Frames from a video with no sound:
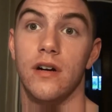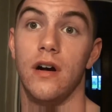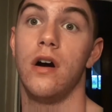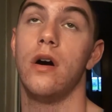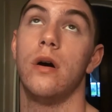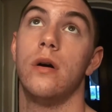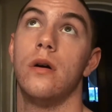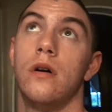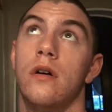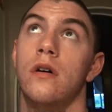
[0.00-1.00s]
Oh,
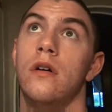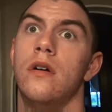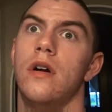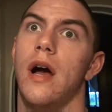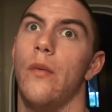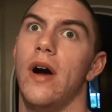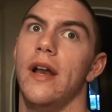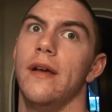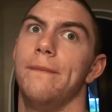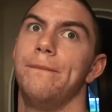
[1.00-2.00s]
I
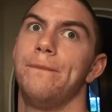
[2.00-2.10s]
want it.